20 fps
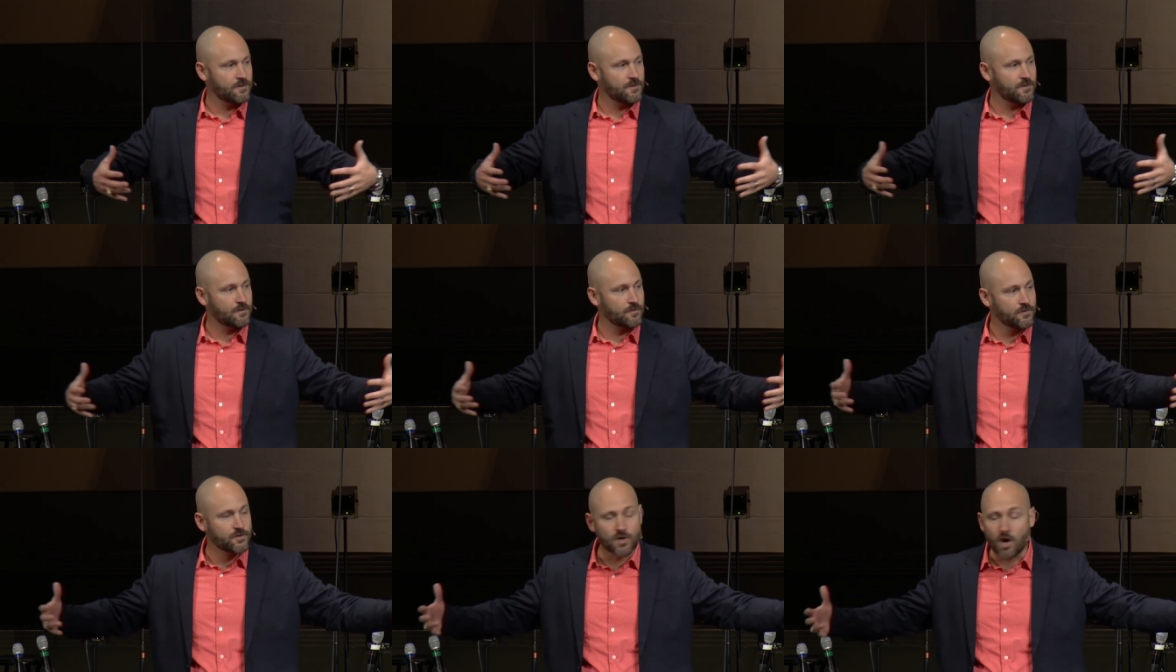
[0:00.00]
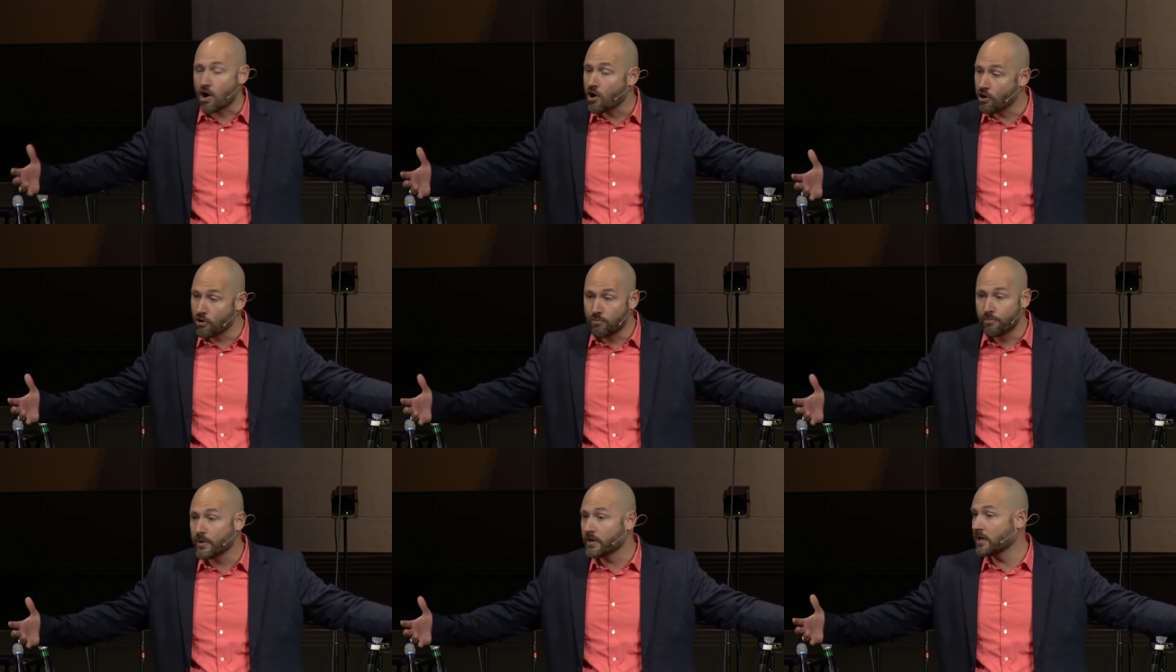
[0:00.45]
to
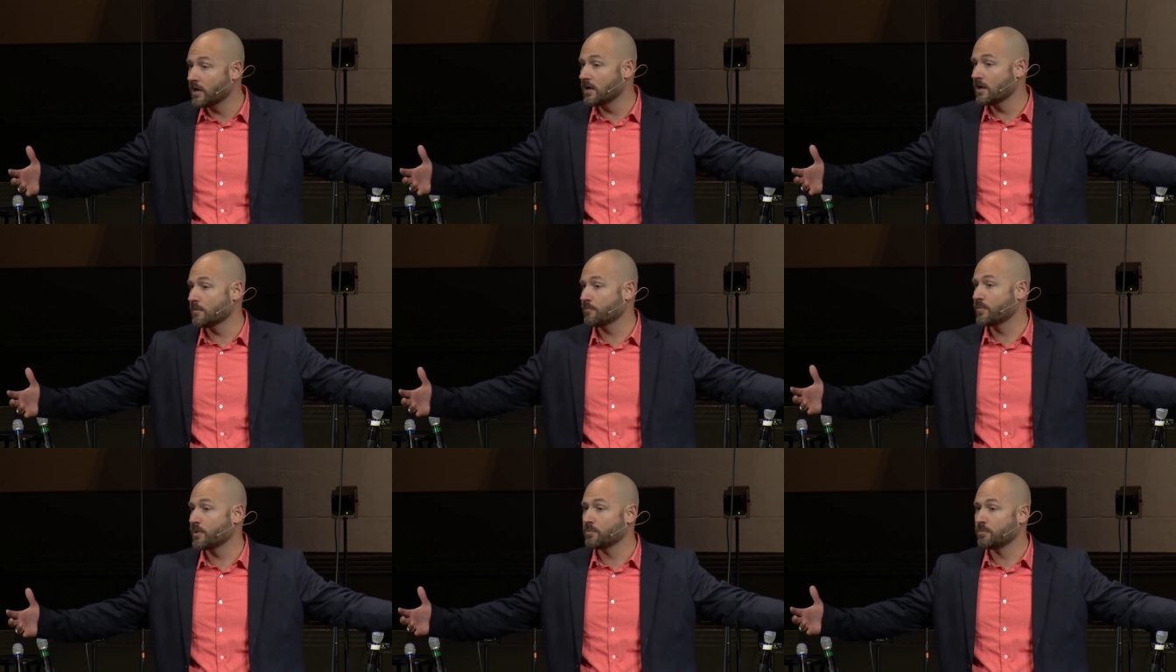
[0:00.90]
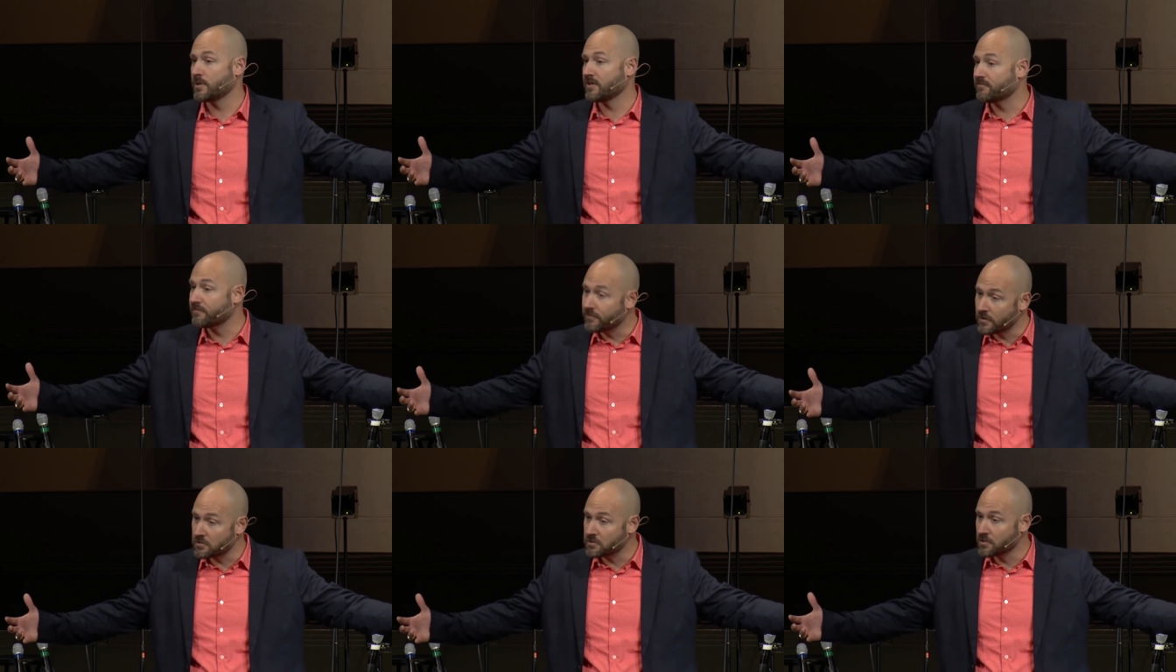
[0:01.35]
open up and be
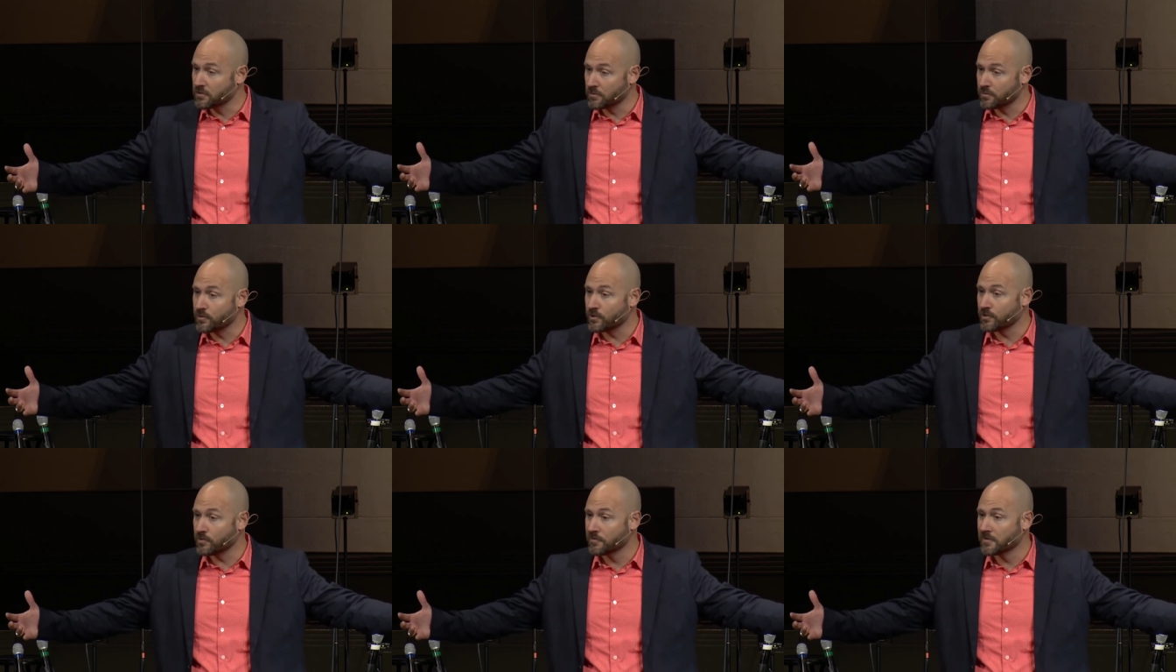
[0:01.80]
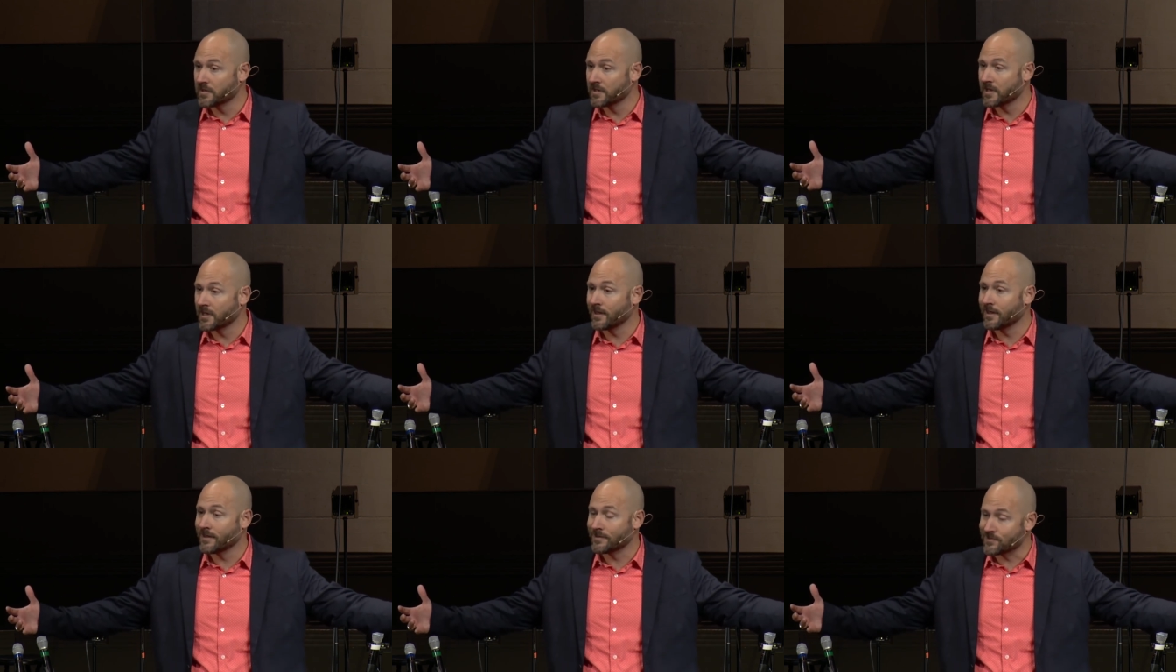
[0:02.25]
vulnerable
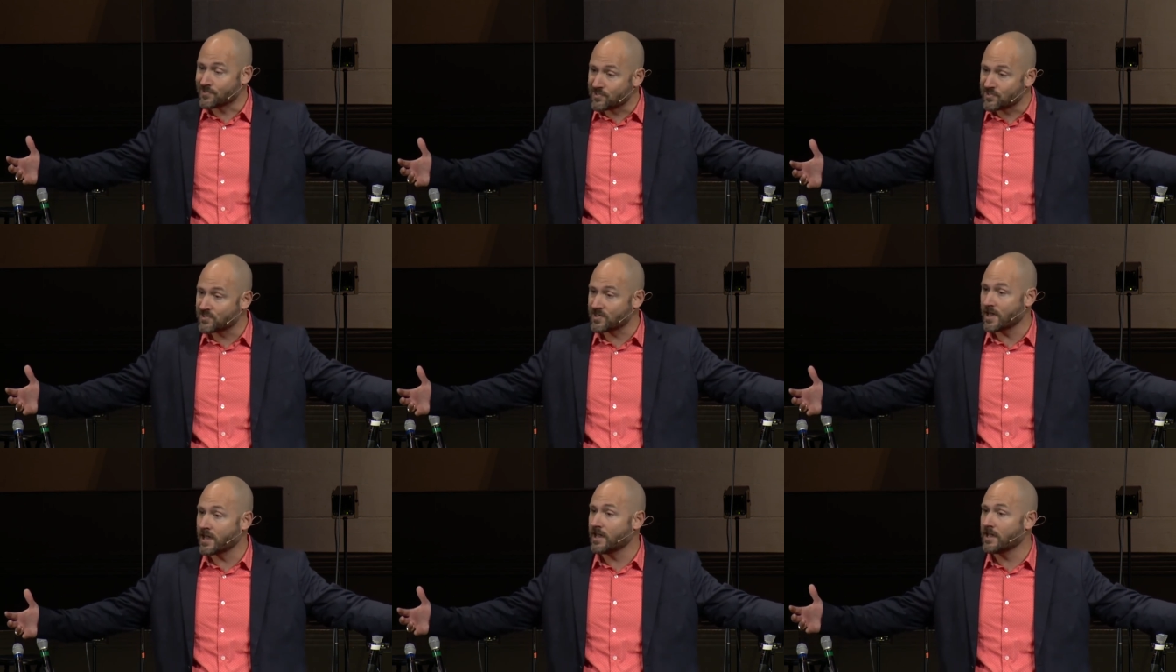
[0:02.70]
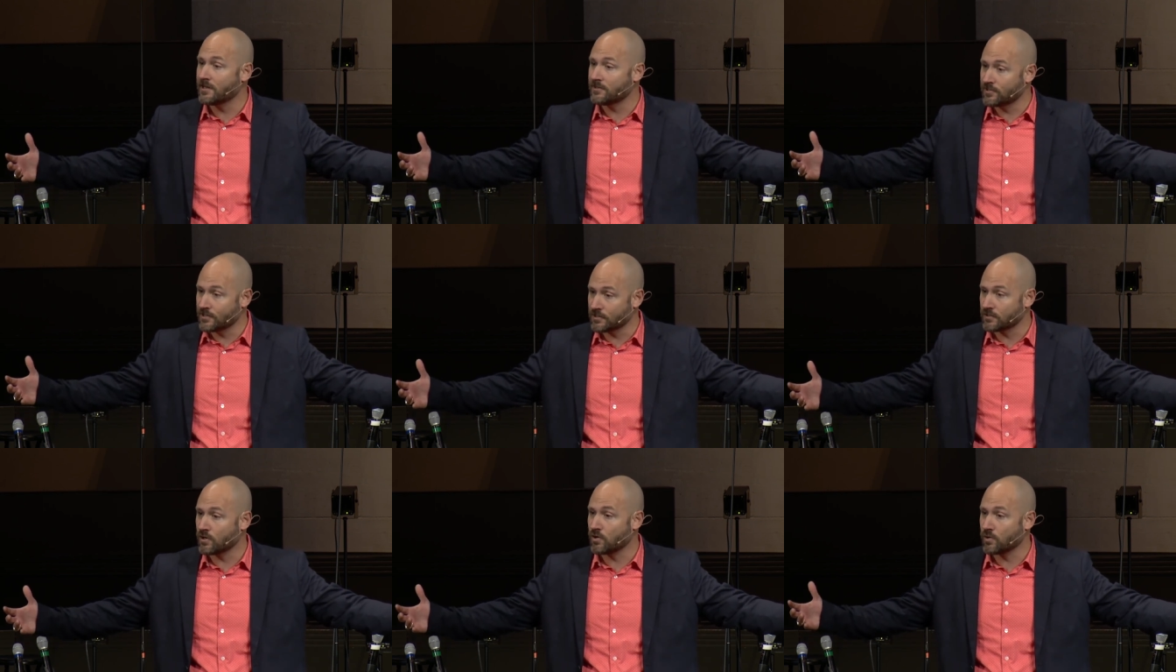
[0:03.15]
and say
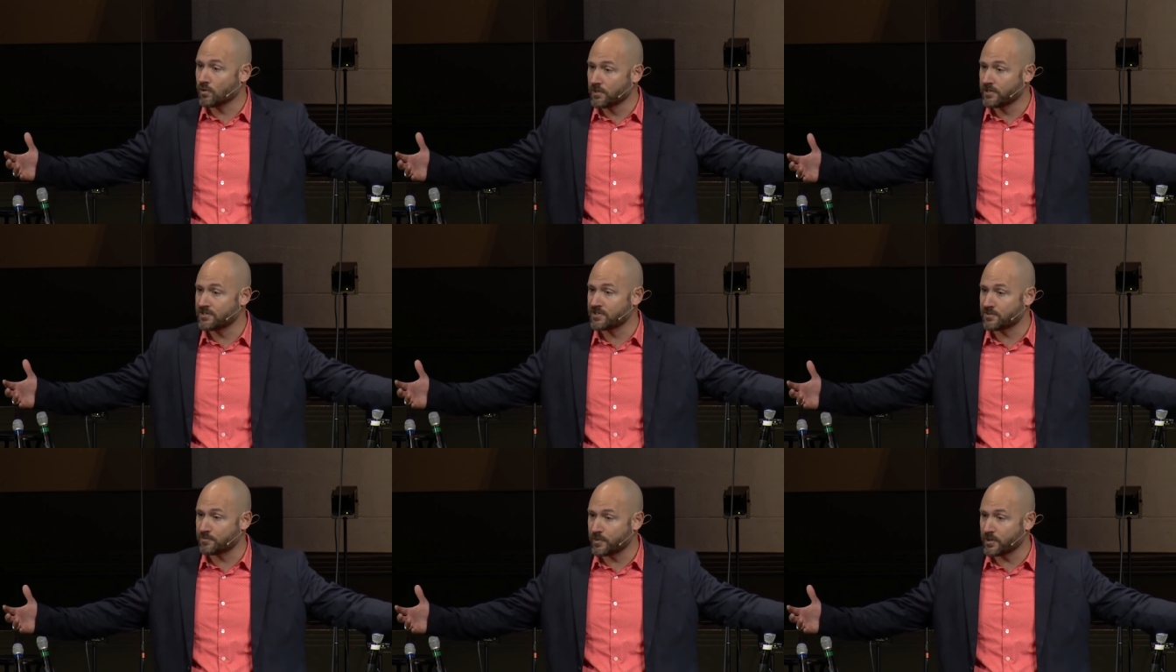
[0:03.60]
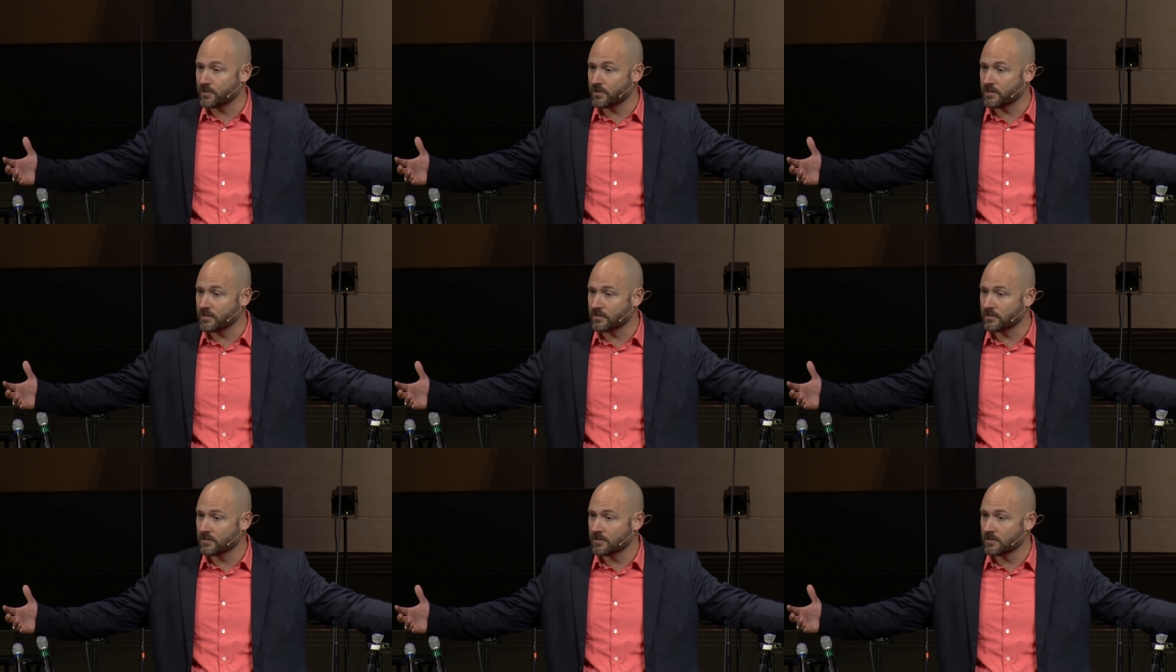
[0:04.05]
to the Holy Spirit,